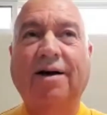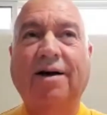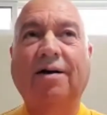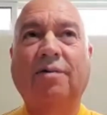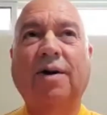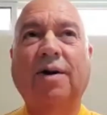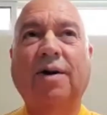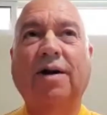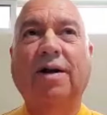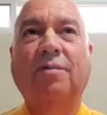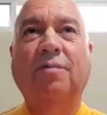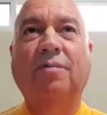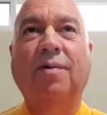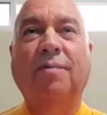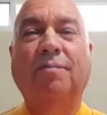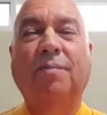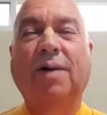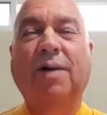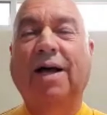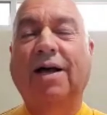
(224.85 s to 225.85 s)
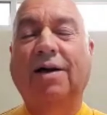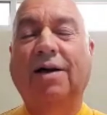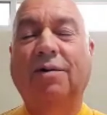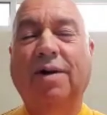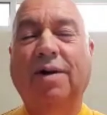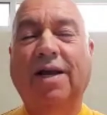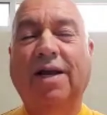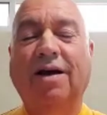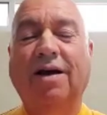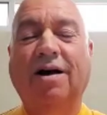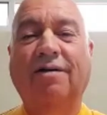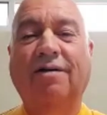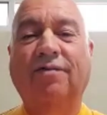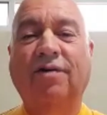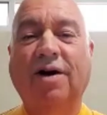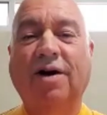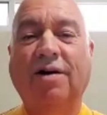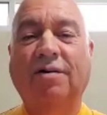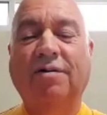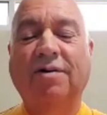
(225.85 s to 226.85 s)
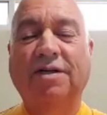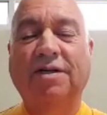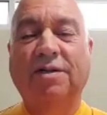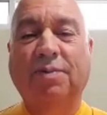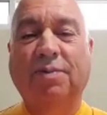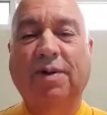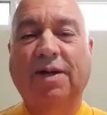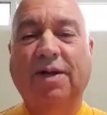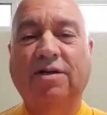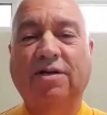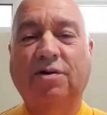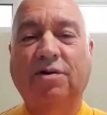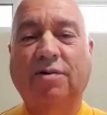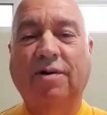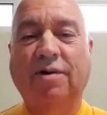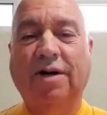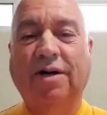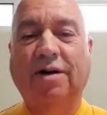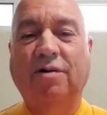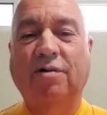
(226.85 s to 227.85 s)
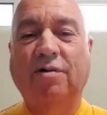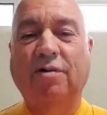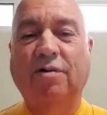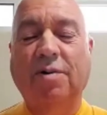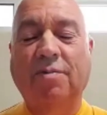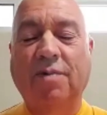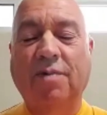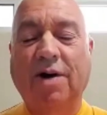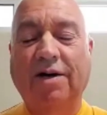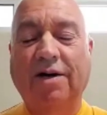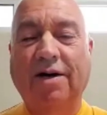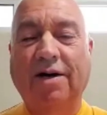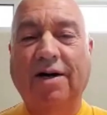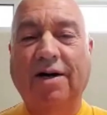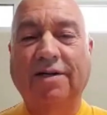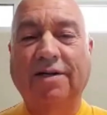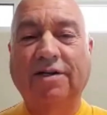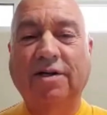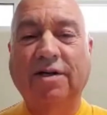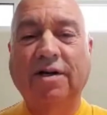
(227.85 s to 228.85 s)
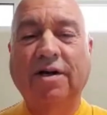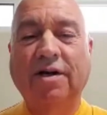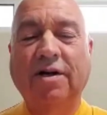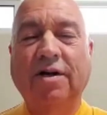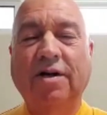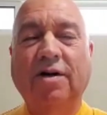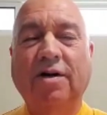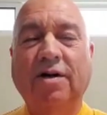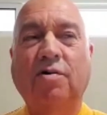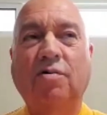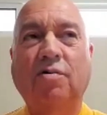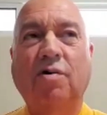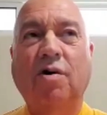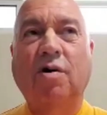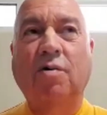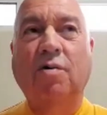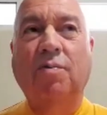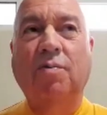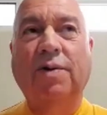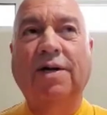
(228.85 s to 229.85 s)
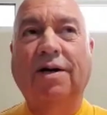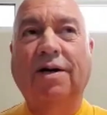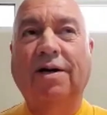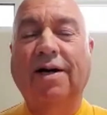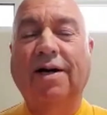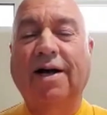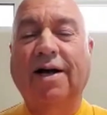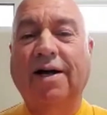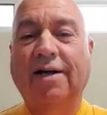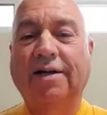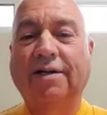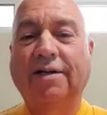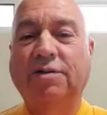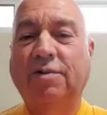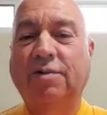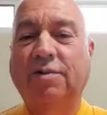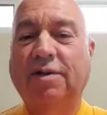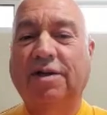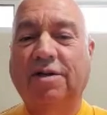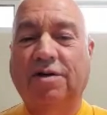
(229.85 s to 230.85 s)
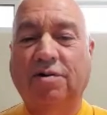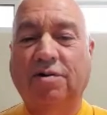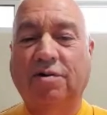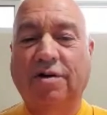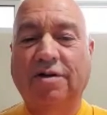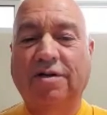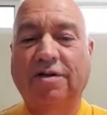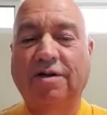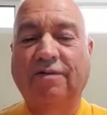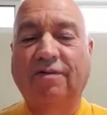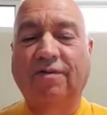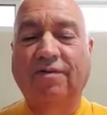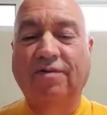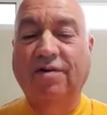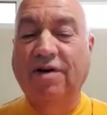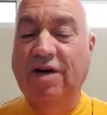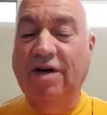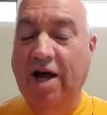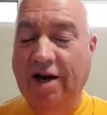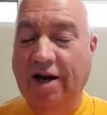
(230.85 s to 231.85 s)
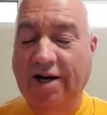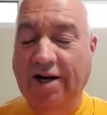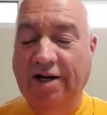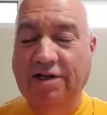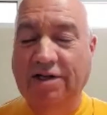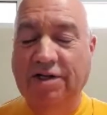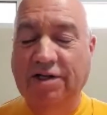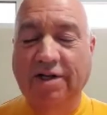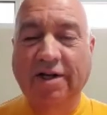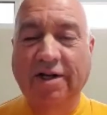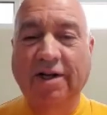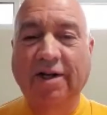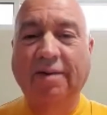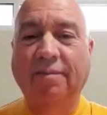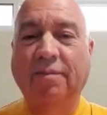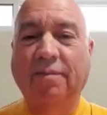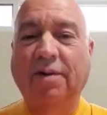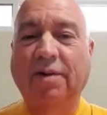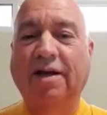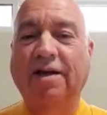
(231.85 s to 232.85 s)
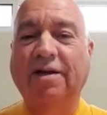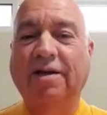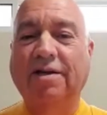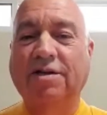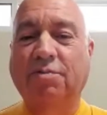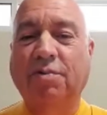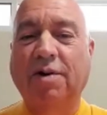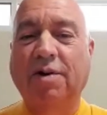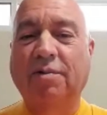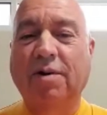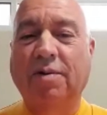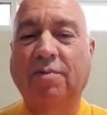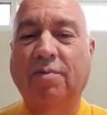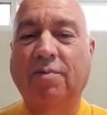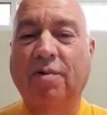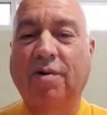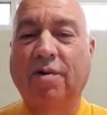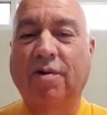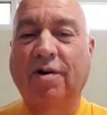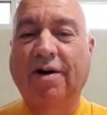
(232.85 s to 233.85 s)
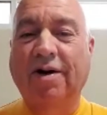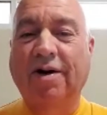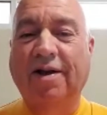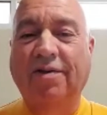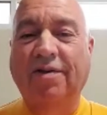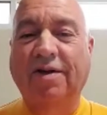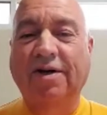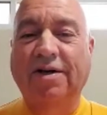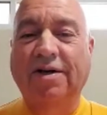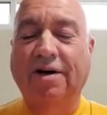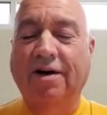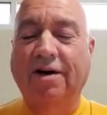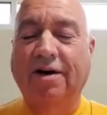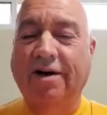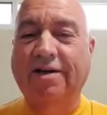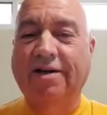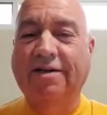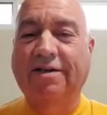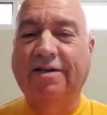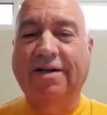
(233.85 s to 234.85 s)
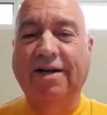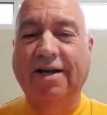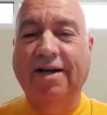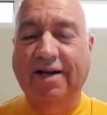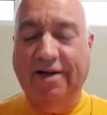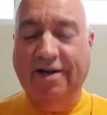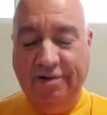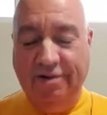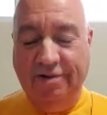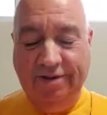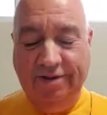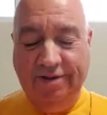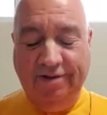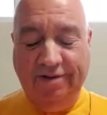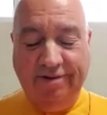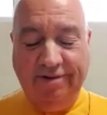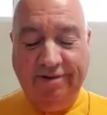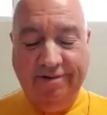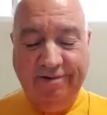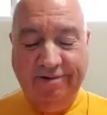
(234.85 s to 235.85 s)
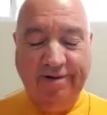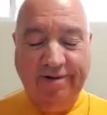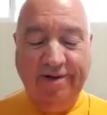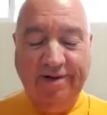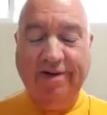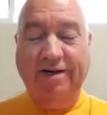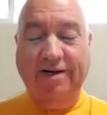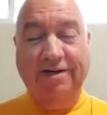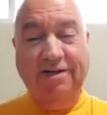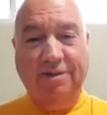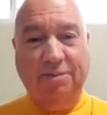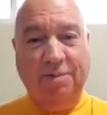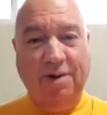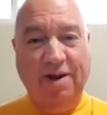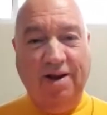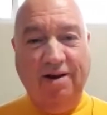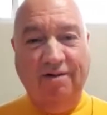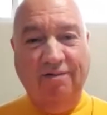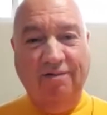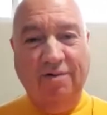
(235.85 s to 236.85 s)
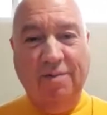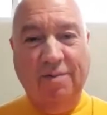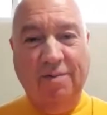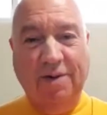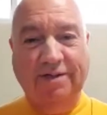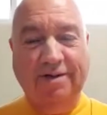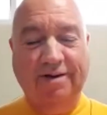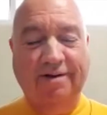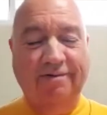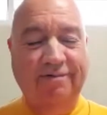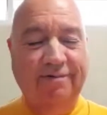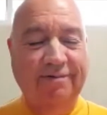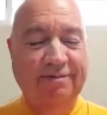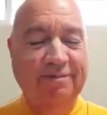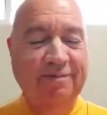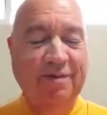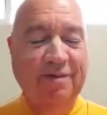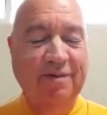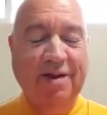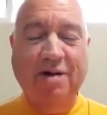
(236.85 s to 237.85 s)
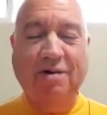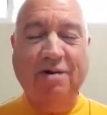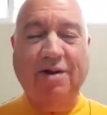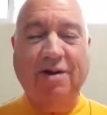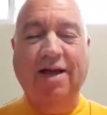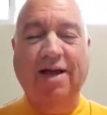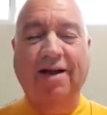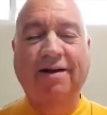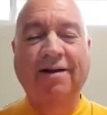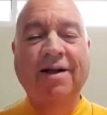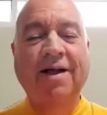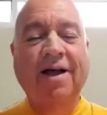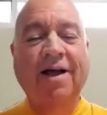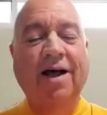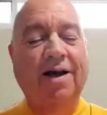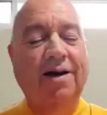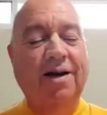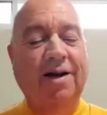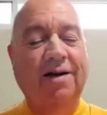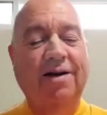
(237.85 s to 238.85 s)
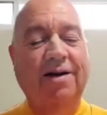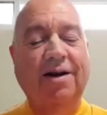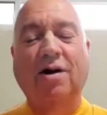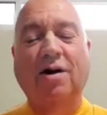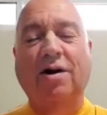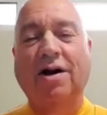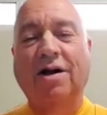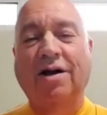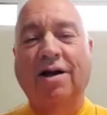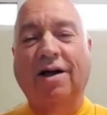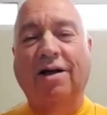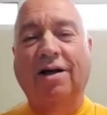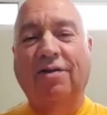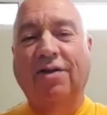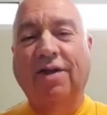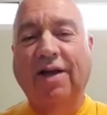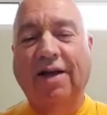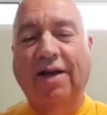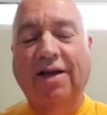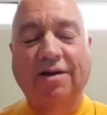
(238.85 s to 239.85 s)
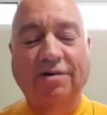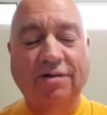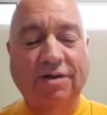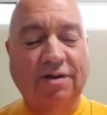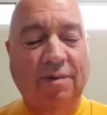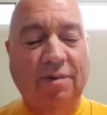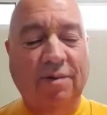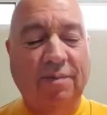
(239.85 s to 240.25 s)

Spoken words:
whereby we offer our respects to our Guru Maharaj, who opened our eyes with the torch of knowledge because we were born in the darkest ignorance, at least speaking for myself. Okay, Ananda Garanga, thank you so